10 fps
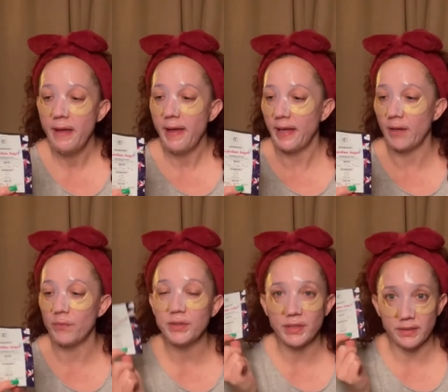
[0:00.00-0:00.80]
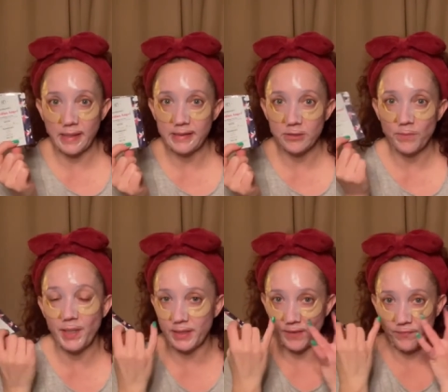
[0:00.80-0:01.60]
and I really liked them,
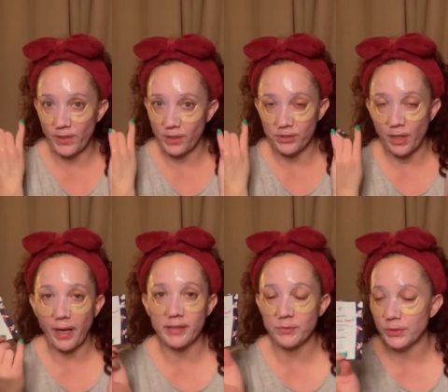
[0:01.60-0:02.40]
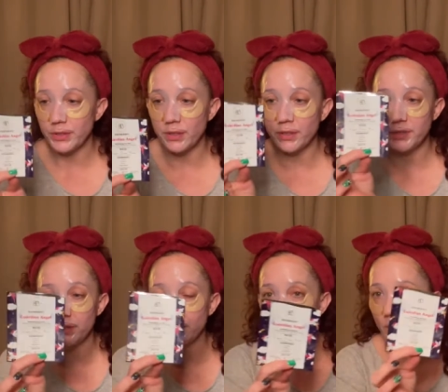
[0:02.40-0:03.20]
and they fit on your eyes really good,
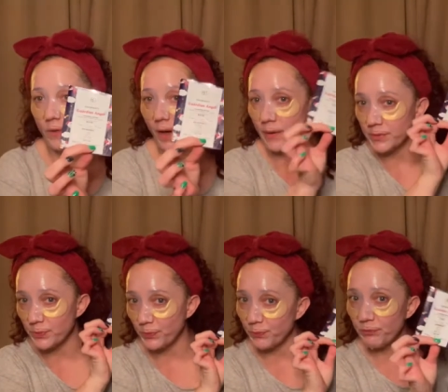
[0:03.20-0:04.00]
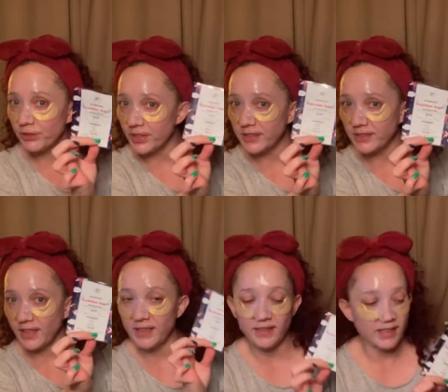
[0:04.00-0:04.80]
so I was really
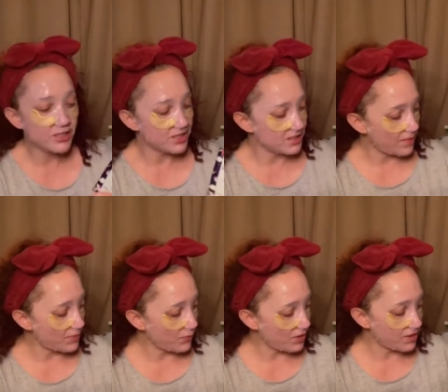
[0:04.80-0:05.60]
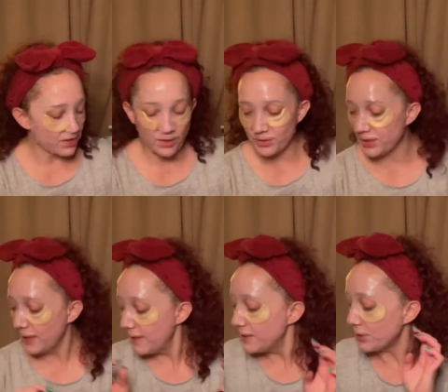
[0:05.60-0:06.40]
excited that she sent me one of those,
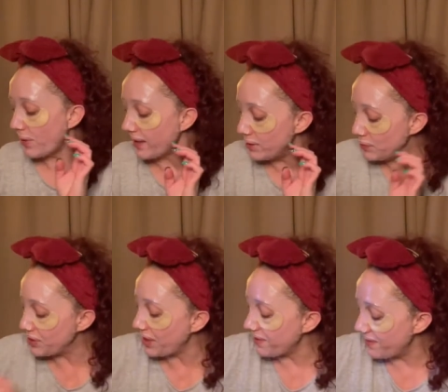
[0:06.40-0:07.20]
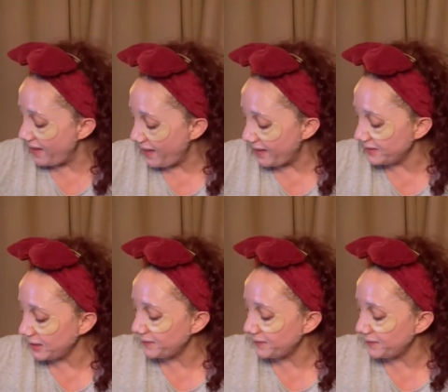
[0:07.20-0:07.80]
so I used that.